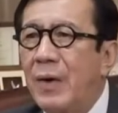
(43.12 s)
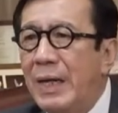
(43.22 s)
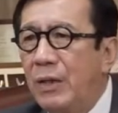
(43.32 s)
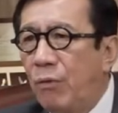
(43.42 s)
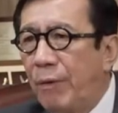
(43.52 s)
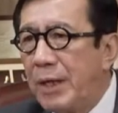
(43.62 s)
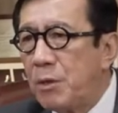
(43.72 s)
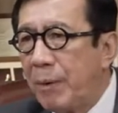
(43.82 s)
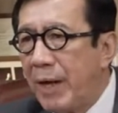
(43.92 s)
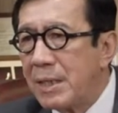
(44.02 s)
ready to
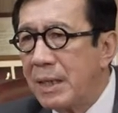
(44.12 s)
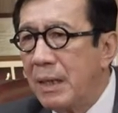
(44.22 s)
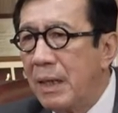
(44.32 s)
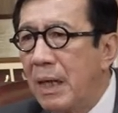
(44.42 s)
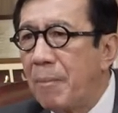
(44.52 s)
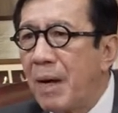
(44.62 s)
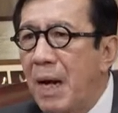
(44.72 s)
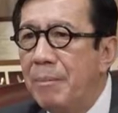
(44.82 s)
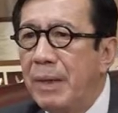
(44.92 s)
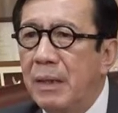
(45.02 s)
face present and
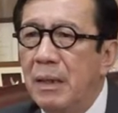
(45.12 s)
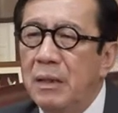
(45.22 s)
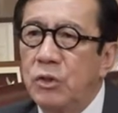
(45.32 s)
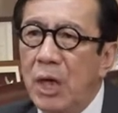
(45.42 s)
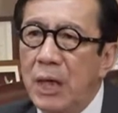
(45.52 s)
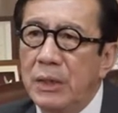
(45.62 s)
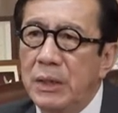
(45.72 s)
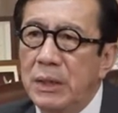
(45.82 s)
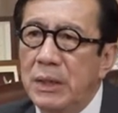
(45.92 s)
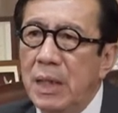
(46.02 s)
upcoming
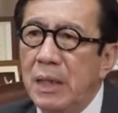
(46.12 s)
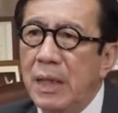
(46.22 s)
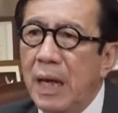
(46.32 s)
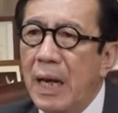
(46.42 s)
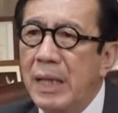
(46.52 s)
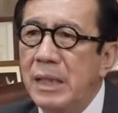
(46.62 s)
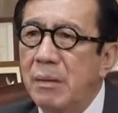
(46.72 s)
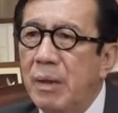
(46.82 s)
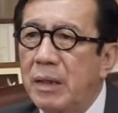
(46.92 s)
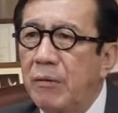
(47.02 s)
challenges,
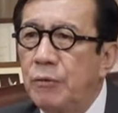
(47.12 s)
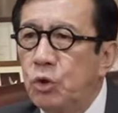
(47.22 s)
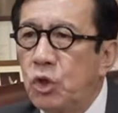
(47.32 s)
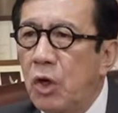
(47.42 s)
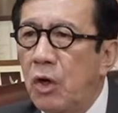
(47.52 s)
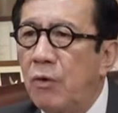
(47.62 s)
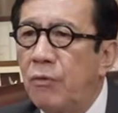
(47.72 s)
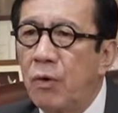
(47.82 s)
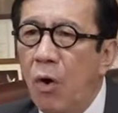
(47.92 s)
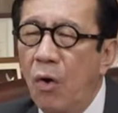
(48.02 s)
realizing better future
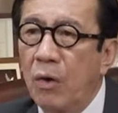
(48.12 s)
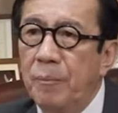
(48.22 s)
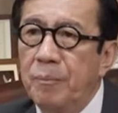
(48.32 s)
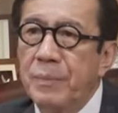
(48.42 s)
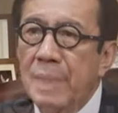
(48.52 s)
for all.